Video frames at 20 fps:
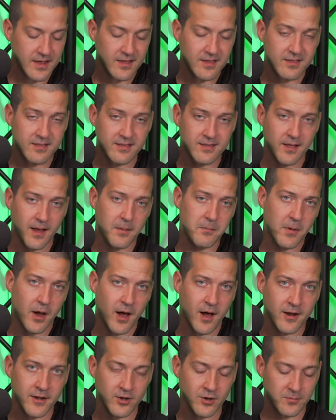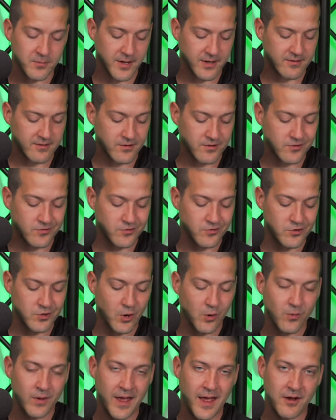Some audio mixers
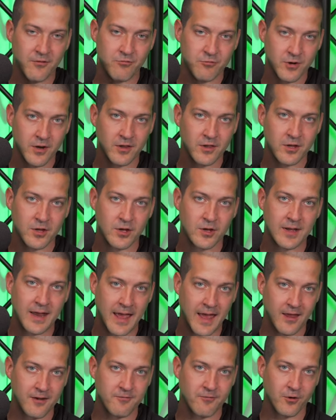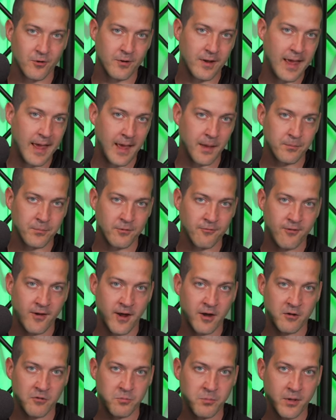don't have really good headphone
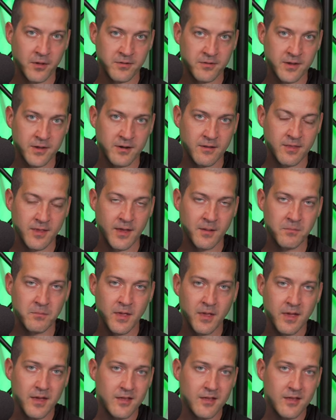amplifiers built into them,